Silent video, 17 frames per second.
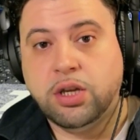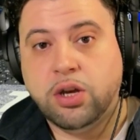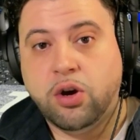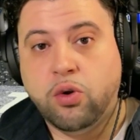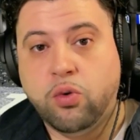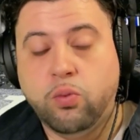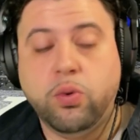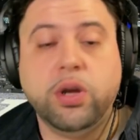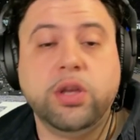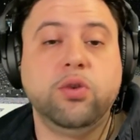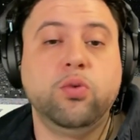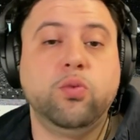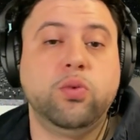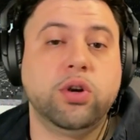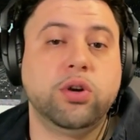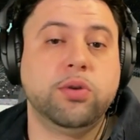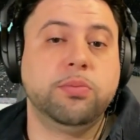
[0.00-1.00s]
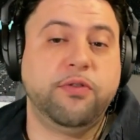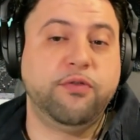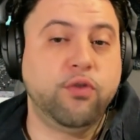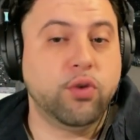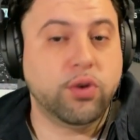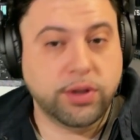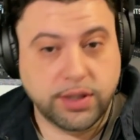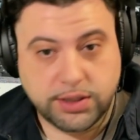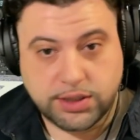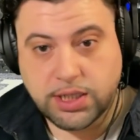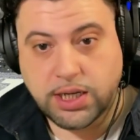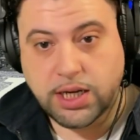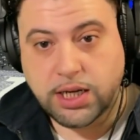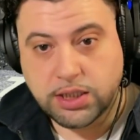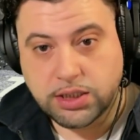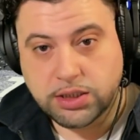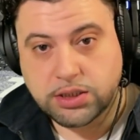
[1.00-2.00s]
or where you were before the
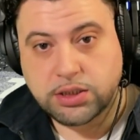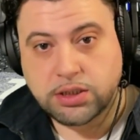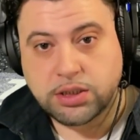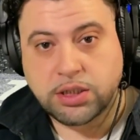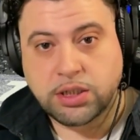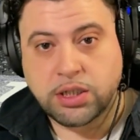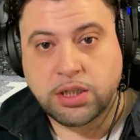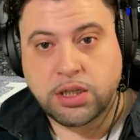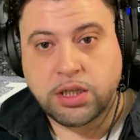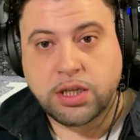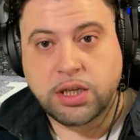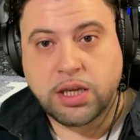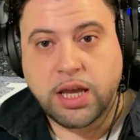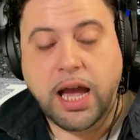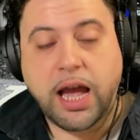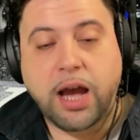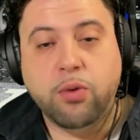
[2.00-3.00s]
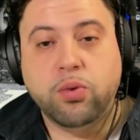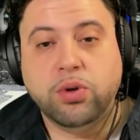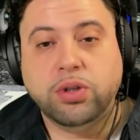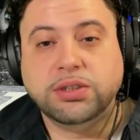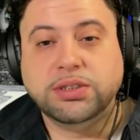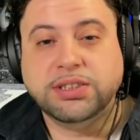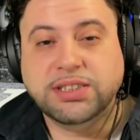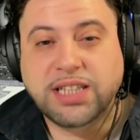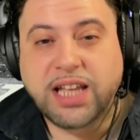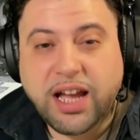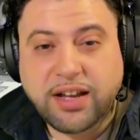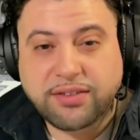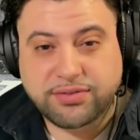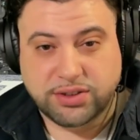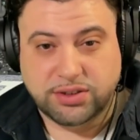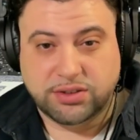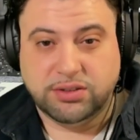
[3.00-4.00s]
Giants. I will
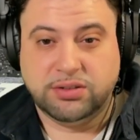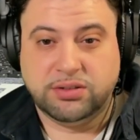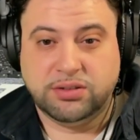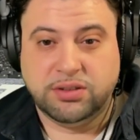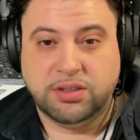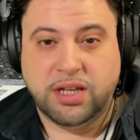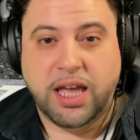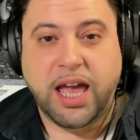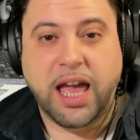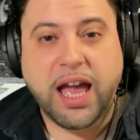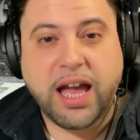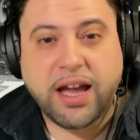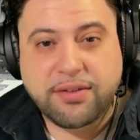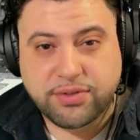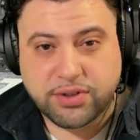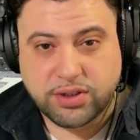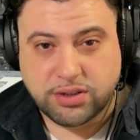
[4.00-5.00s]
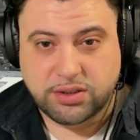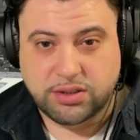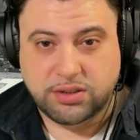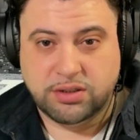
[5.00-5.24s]
never, ever